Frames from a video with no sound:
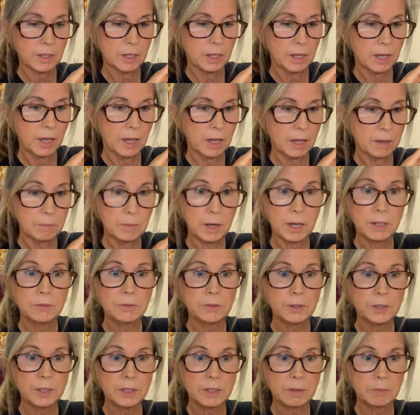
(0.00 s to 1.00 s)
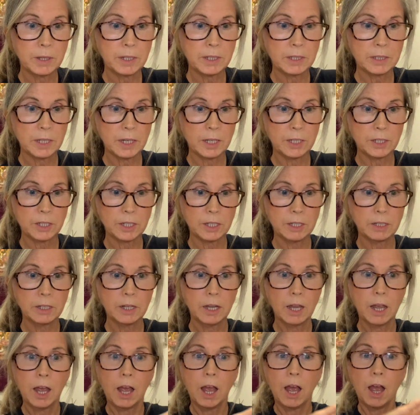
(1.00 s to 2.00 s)
mindfulness meditation,
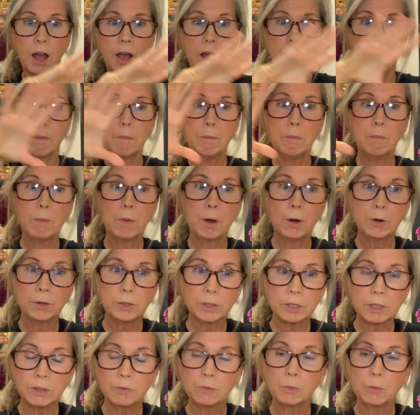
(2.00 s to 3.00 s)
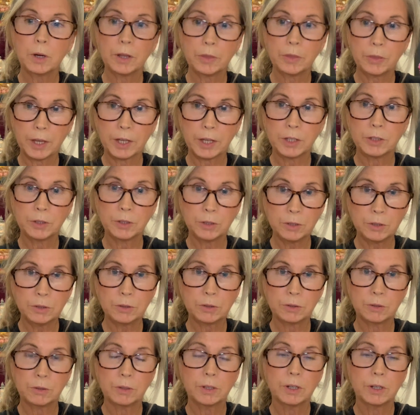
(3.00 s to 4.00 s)
most of what they
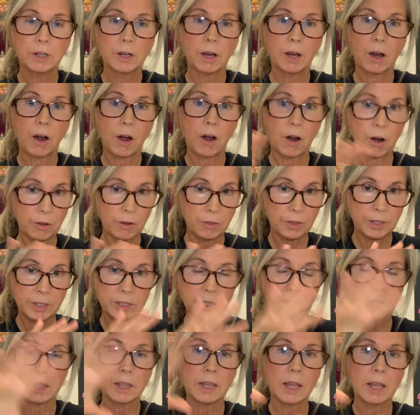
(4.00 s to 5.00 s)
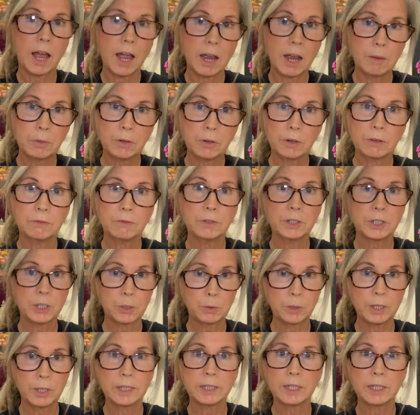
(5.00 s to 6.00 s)
do are these elaborate
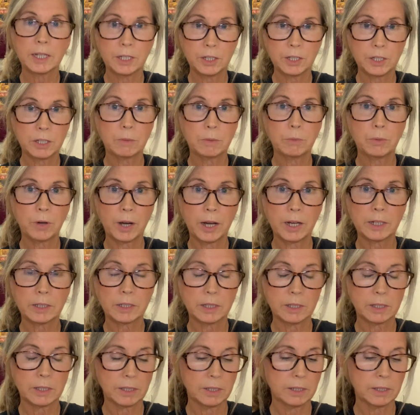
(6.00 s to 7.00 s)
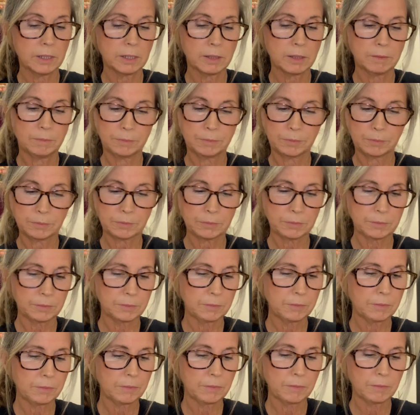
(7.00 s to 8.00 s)
visualization practices.
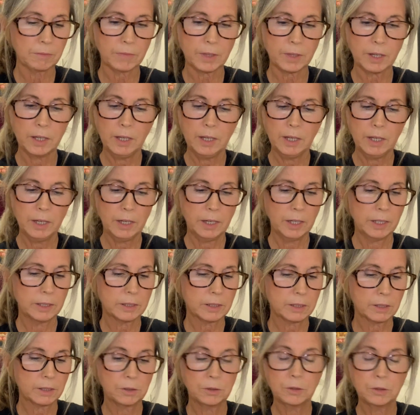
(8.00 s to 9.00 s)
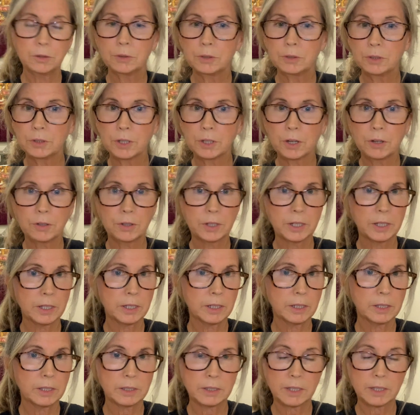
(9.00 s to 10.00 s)
It's guru
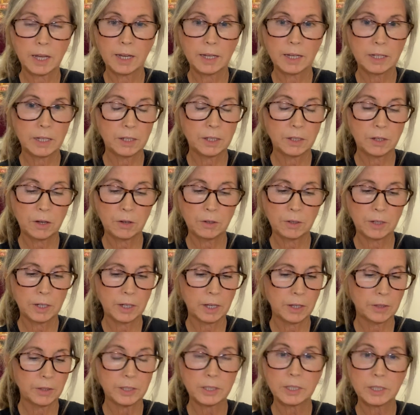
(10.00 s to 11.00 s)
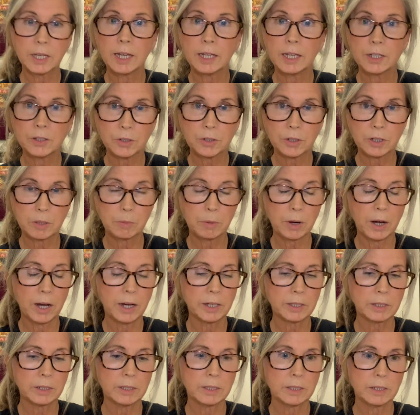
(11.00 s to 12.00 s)
yoga, deity yoga, these tantric
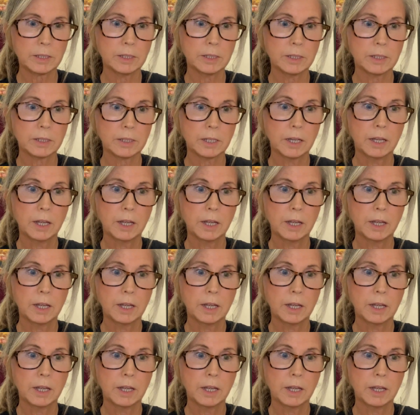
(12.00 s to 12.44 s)
practices